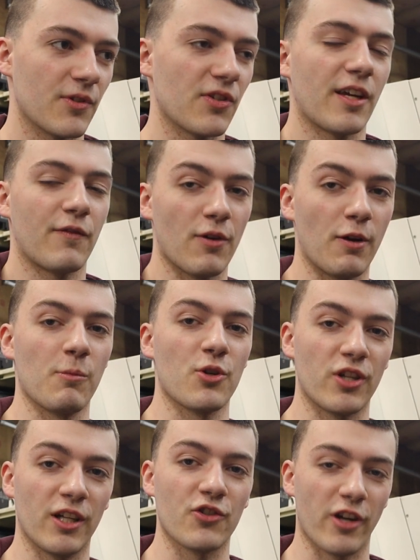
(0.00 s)
if you had a
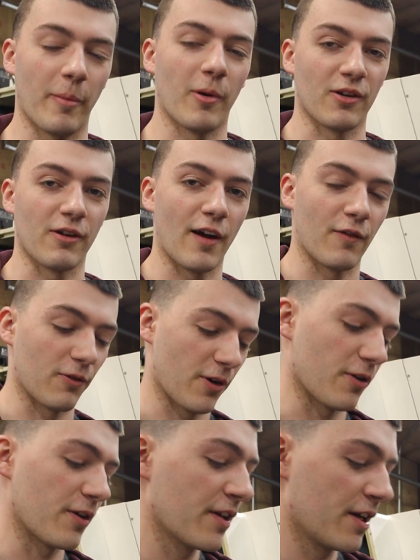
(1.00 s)
machine shop on a gravel
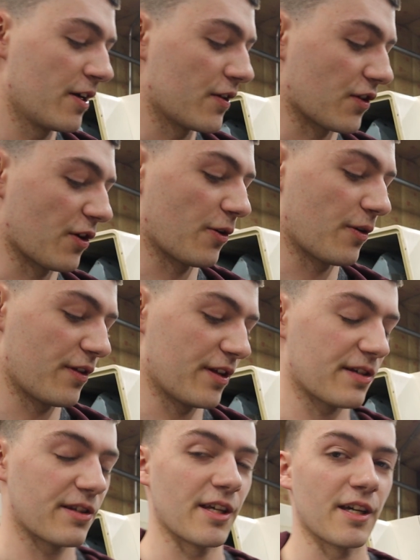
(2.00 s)
road. So
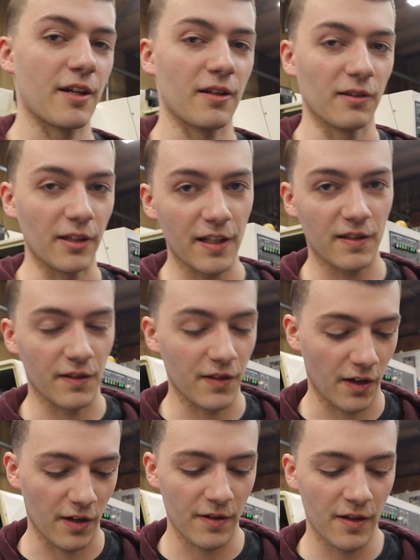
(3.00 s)
this thing leaked a
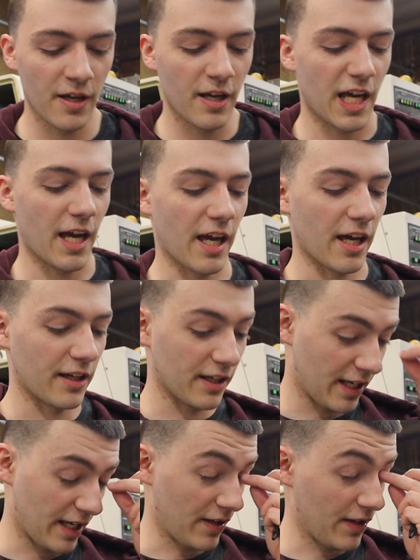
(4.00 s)
ton, and
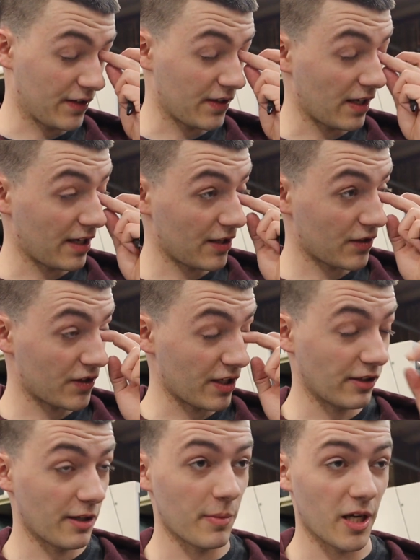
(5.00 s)
it's not
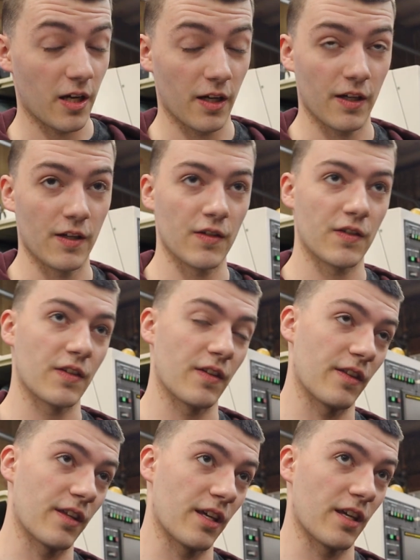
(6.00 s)
necessarily because
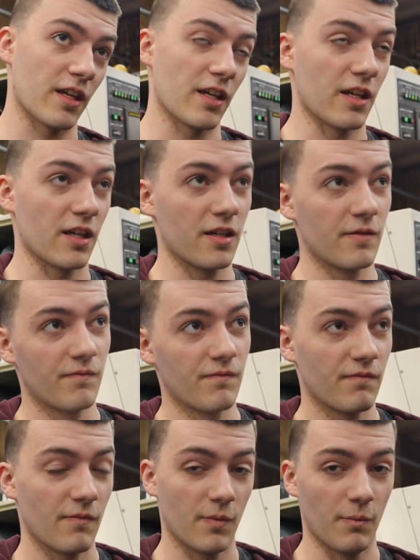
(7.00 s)
the
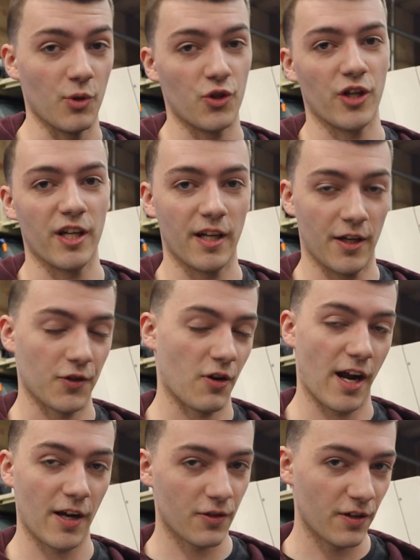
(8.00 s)
machine has
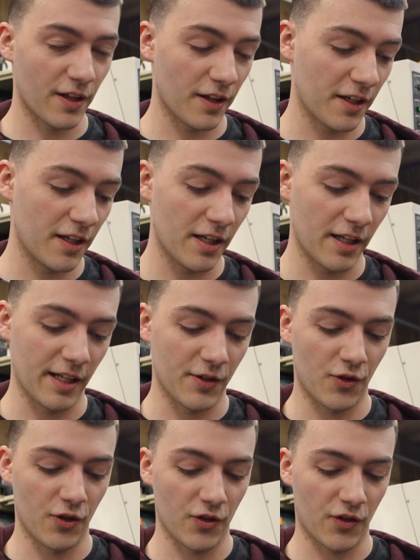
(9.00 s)
cracks or anything in it. It's
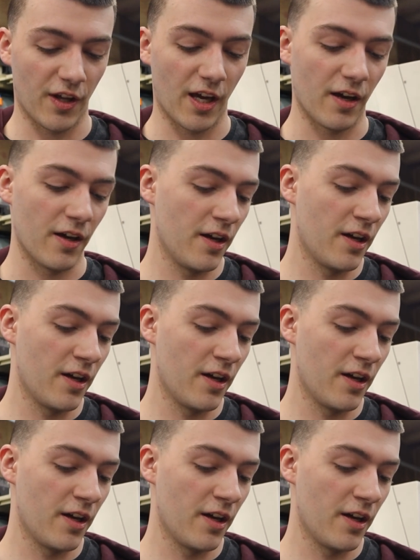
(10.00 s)
just that